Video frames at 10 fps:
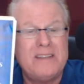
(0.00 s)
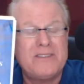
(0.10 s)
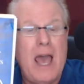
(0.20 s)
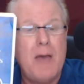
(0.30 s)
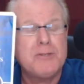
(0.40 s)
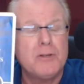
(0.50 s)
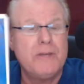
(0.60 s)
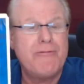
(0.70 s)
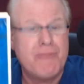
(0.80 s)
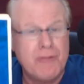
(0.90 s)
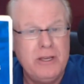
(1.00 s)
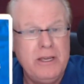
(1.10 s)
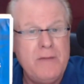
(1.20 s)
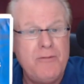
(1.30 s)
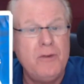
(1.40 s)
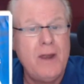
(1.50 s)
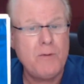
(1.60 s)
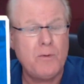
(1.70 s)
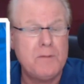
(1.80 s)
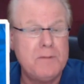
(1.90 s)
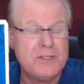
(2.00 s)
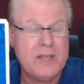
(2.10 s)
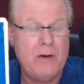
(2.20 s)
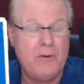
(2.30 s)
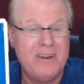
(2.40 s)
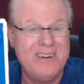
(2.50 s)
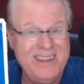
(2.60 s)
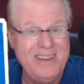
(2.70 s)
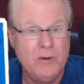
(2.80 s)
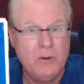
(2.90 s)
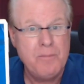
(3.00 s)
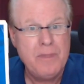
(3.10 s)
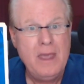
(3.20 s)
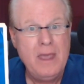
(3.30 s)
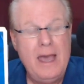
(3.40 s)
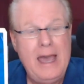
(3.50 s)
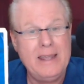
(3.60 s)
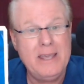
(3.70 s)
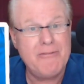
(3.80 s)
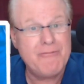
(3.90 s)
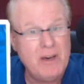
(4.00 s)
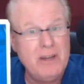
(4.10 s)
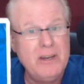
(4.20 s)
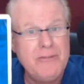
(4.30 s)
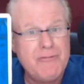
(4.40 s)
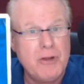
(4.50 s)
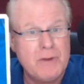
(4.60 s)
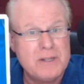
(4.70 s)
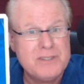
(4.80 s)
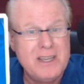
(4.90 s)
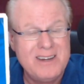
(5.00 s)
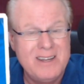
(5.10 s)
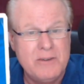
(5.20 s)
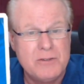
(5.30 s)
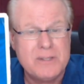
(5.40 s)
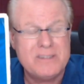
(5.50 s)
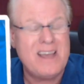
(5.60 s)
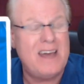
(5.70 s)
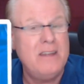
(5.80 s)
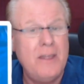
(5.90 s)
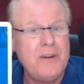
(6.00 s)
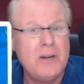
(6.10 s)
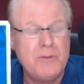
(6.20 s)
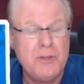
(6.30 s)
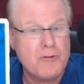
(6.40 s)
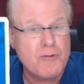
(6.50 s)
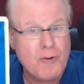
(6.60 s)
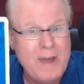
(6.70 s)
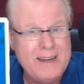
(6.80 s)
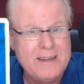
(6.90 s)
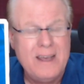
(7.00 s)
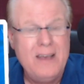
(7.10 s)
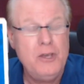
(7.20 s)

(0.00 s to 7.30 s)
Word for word: It's absolutely free. If you never want to miss out on a deal and get funding for your real estate deals, it's got nothing to do with your credit.